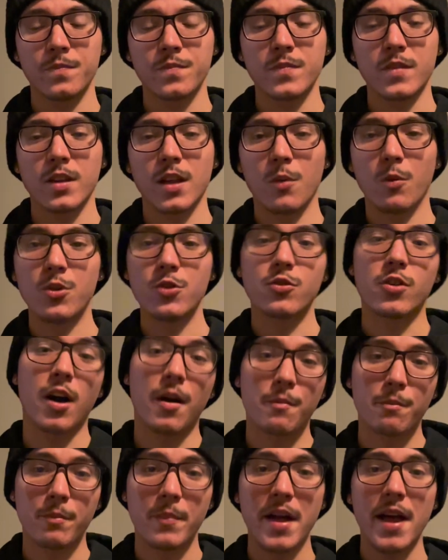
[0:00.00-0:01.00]
and when you
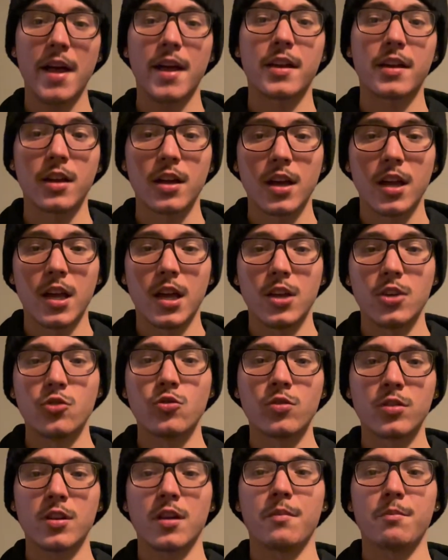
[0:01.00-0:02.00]
come back, you
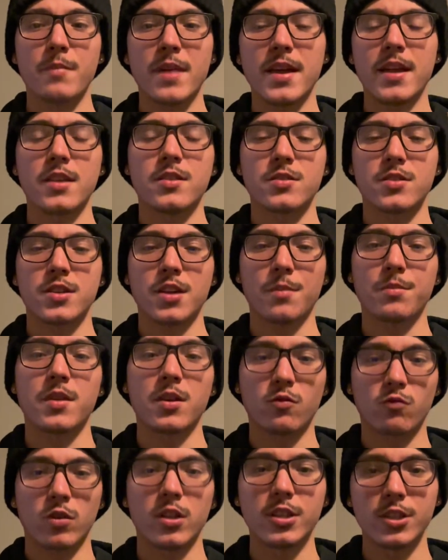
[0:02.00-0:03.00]
end up making something
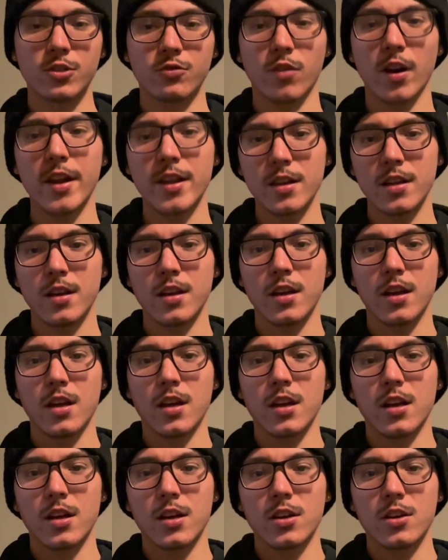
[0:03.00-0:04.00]
really great.
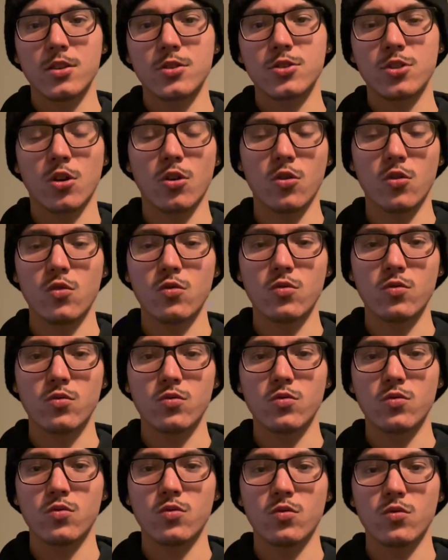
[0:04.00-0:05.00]
So
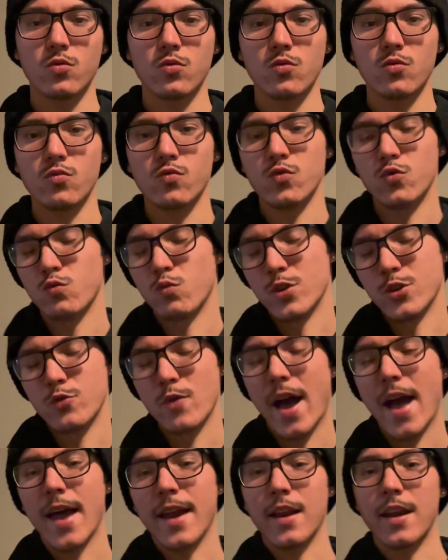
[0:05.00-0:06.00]
when you
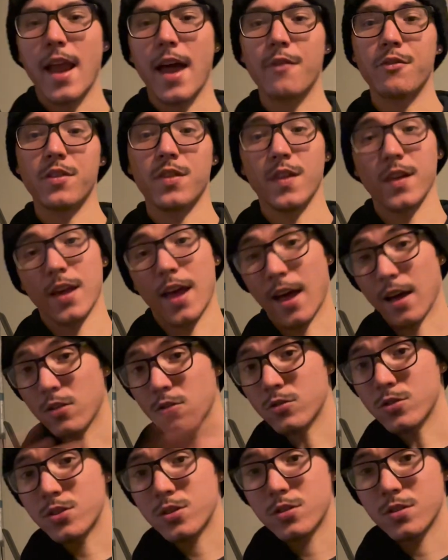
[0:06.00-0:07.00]
add in everything
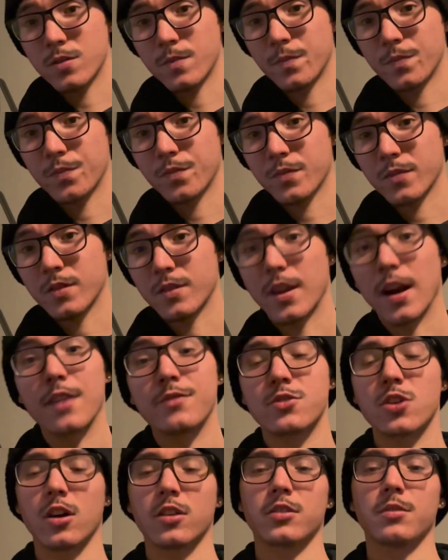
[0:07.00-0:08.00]
else that I've
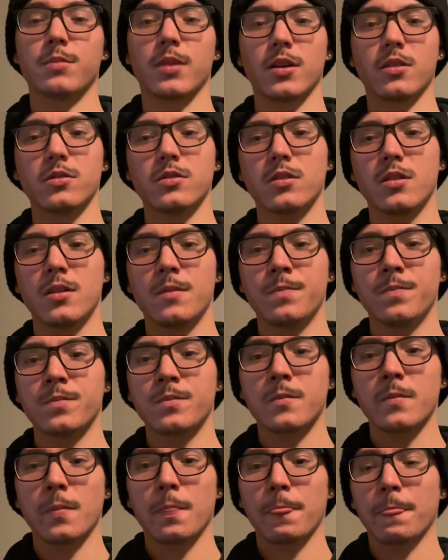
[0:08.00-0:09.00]
talked about,
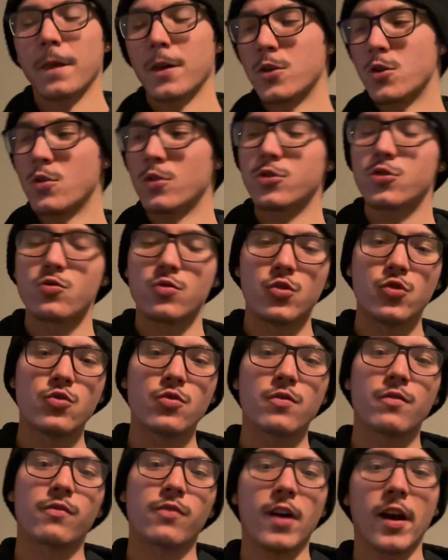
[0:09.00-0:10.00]
you go into a new
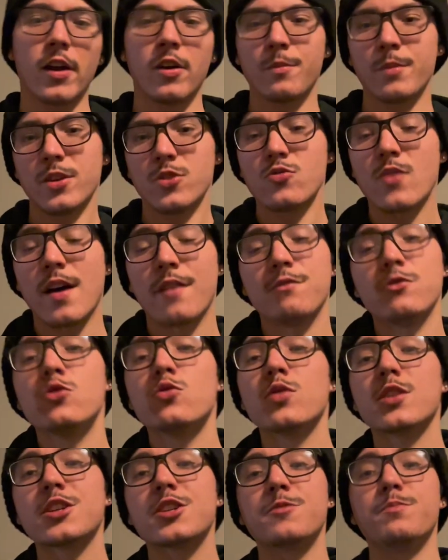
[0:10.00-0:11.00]
environment, you have new
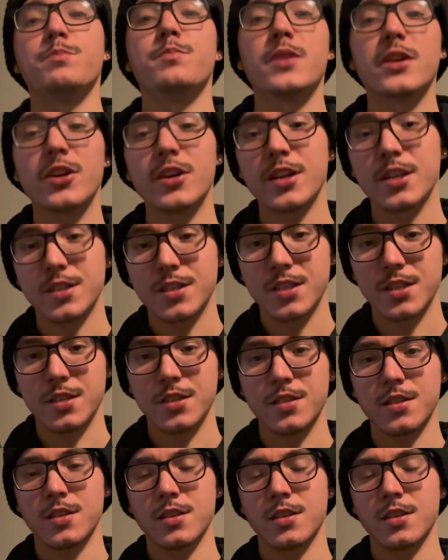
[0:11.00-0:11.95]
experiences,